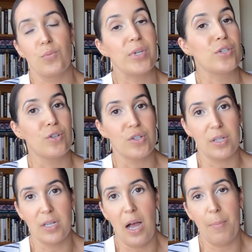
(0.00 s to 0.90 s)
researched
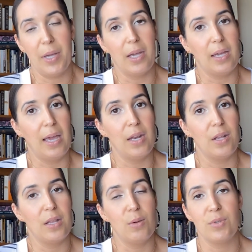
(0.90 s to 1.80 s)
the topic, and
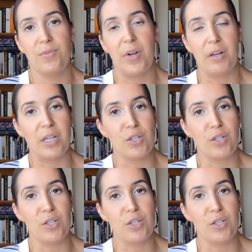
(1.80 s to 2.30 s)
it was very